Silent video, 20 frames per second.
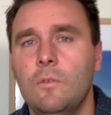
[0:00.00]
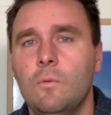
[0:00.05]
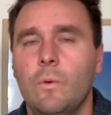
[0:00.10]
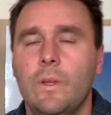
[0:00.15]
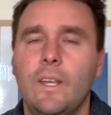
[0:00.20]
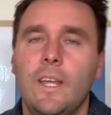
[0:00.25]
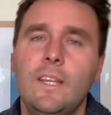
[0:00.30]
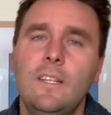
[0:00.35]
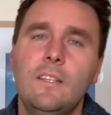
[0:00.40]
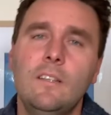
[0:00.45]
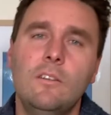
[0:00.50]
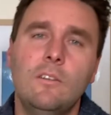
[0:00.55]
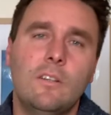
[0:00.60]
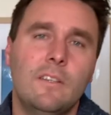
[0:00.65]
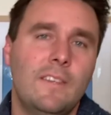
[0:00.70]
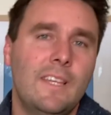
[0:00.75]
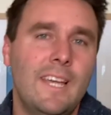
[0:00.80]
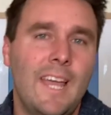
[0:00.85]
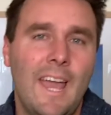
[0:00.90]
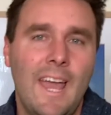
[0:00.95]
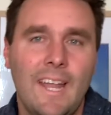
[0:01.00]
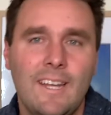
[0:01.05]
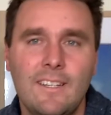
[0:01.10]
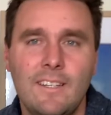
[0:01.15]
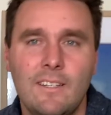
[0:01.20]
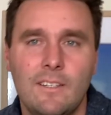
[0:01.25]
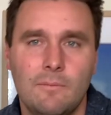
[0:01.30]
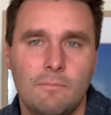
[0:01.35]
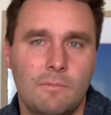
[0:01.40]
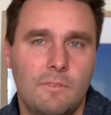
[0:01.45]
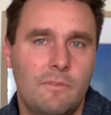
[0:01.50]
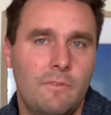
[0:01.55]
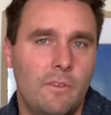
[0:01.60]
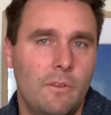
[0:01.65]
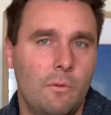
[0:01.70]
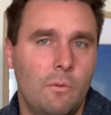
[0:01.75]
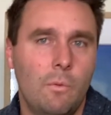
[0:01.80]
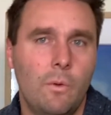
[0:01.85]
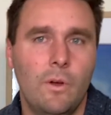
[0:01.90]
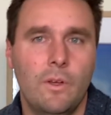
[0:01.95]
we need to look at the antonyms for
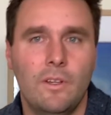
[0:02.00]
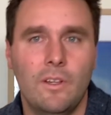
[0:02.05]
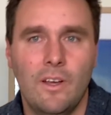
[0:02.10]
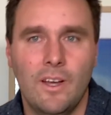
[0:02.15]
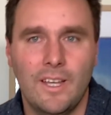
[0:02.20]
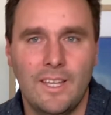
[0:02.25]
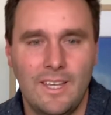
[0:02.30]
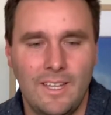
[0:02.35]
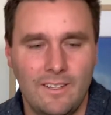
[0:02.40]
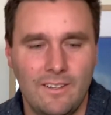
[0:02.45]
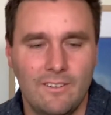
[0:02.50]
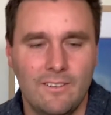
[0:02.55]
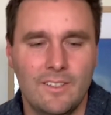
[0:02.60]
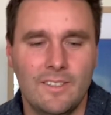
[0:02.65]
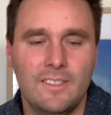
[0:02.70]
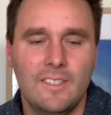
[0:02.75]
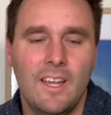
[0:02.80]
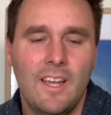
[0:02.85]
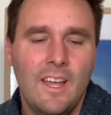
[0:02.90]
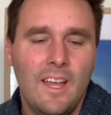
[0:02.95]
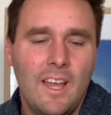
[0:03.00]
the word like ignorance.